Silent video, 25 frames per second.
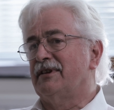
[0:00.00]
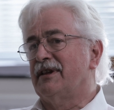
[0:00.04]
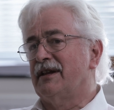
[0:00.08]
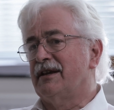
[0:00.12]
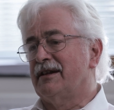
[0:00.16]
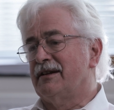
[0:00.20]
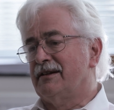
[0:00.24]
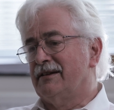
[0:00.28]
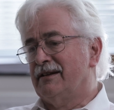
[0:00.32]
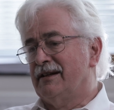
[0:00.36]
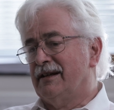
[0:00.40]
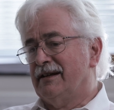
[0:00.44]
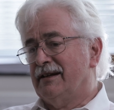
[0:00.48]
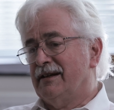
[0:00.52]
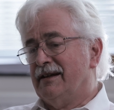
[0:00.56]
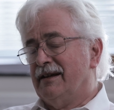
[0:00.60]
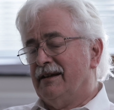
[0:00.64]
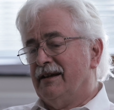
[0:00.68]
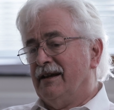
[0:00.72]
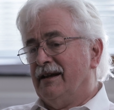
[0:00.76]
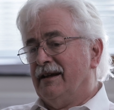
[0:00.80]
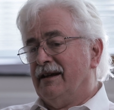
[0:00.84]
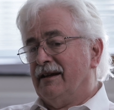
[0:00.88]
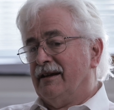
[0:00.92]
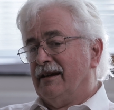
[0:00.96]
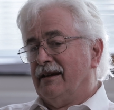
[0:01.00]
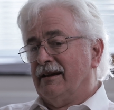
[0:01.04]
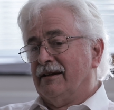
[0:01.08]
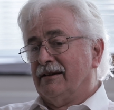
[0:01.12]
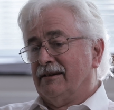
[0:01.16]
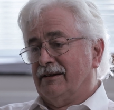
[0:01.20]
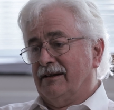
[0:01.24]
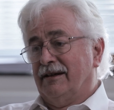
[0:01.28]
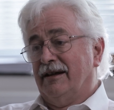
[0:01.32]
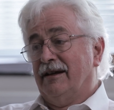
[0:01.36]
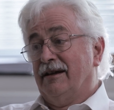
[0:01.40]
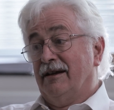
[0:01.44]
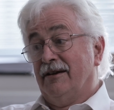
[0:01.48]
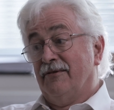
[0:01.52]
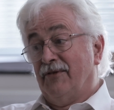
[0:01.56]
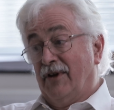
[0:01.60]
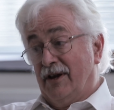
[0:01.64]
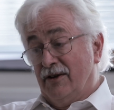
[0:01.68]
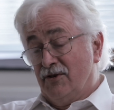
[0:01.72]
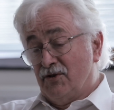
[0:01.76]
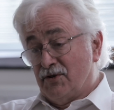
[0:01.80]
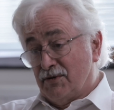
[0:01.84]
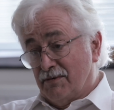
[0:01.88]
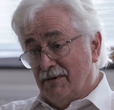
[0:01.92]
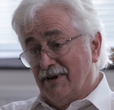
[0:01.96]
and then
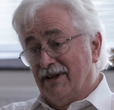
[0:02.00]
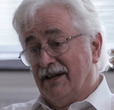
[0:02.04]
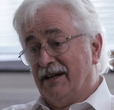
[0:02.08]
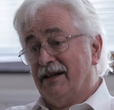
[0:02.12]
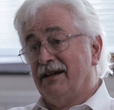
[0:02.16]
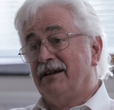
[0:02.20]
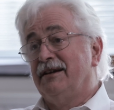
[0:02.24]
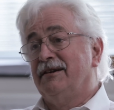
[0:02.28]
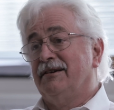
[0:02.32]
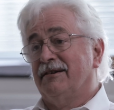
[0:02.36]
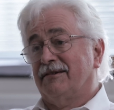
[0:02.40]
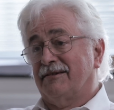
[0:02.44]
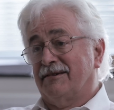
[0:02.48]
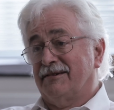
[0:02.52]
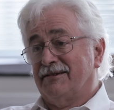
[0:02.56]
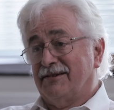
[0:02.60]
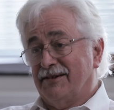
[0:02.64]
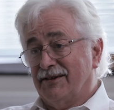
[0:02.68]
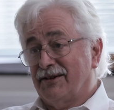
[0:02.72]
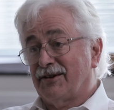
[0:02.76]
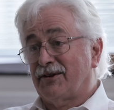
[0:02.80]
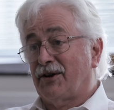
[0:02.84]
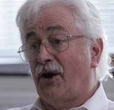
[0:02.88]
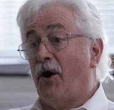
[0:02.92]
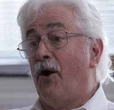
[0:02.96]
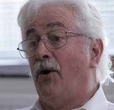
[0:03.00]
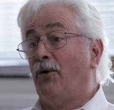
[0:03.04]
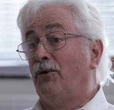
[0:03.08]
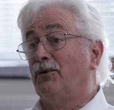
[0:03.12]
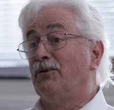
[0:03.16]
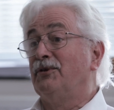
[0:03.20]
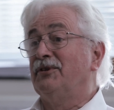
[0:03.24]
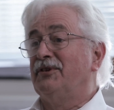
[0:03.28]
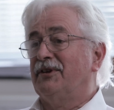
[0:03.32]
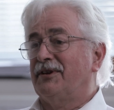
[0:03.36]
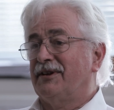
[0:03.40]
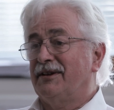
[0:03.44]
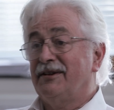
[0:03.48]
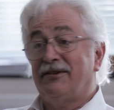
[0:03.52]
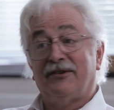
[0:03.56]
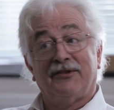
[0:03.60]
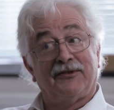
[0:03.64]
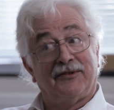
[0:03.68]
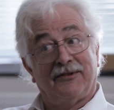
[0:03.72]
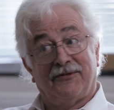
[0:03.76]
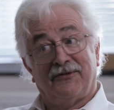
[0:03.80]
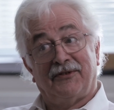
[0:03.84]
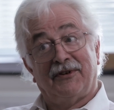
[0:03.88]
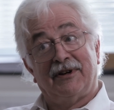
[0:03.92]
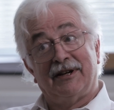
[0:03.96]
eventually the cold, it's
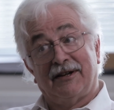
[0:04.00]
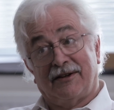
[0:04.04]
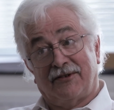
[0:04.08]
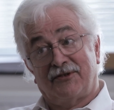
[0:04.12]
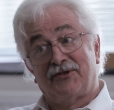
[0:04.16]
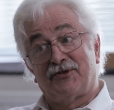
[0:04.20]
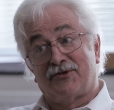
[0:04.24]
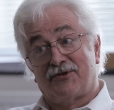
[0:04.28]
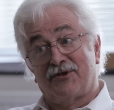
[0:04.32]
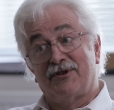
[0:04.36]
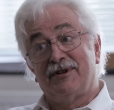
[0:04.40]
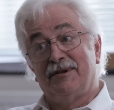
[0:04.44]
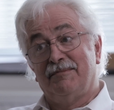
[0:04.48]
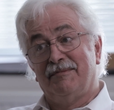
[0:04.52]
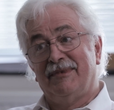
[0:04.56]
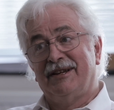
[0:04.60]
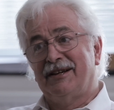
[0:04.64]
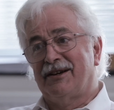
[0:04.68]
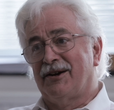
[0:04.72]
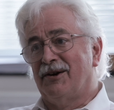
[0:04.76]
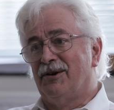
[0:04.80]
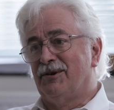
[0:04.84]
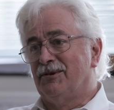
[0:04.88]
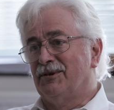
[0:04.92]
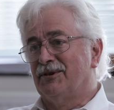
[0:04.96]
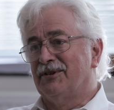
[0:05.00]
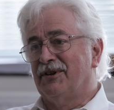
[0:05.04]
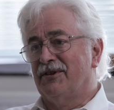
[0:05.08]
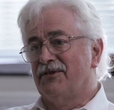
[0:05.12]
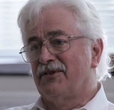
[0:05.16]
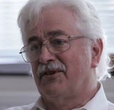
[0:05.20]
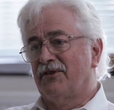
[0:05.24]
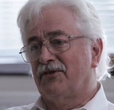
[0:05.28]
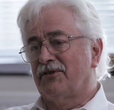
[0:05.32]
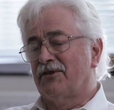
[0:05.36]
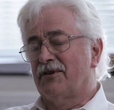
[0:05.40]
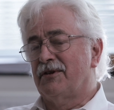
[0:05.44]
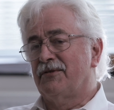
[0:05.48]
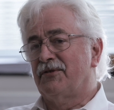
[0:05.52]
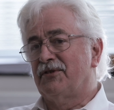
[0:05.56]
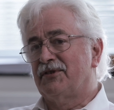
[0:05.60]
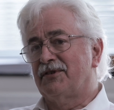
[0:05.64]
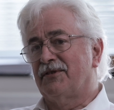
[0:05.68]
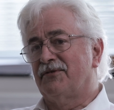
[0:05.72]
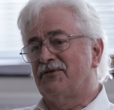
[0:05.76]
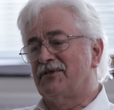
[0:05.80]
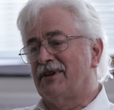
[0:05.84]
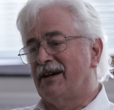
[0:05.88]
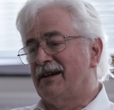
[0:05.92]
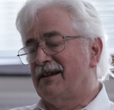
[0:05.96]
very extremely cold on the
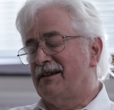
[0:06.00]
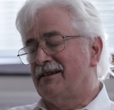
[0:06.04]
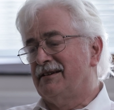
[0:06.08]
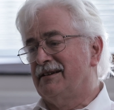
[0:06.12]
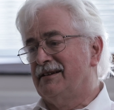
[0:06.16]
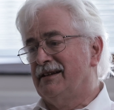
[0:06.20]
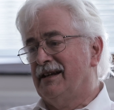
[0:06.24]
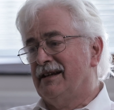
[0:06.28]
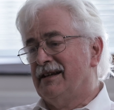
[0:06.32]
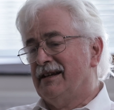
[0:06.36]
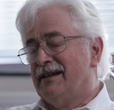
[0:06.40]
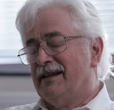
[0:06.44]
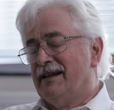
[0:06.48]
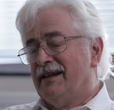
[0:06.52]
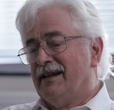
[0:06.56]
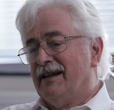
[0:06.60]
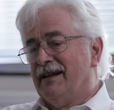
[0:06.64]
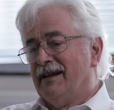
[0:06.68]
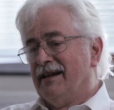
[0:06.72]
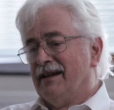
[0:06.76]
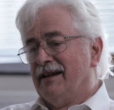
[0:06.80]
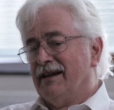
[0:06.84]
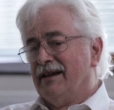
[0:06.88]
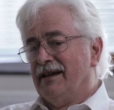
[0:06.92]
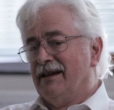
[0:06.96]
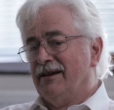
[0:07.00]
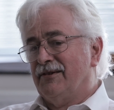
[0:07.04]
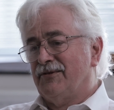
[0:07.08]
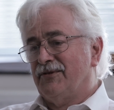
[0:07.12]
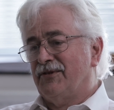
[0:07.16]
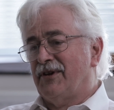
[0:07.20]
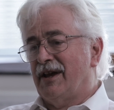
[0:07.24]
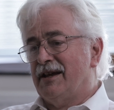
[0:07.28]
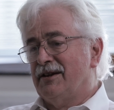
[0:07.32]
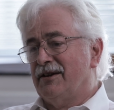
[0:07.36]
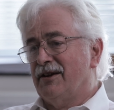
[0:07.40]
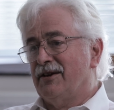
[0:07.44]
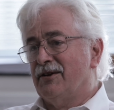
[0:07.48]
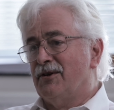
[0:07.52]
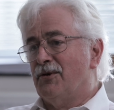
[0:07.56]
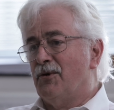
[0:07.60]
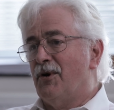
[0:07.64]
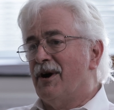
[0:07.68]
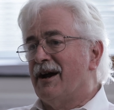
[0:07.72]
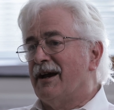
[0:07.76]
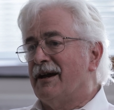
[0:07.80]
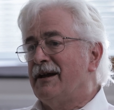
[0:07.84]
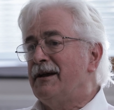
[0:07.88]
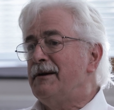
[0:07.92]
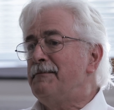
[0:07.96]
surface of Titan, it faded
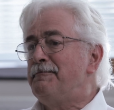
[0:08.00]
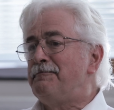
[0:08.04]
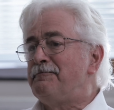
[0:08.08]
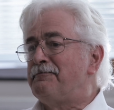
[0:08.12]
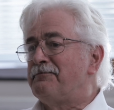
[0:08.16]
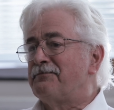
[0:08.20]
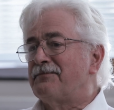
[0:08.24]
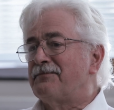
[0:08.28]
away.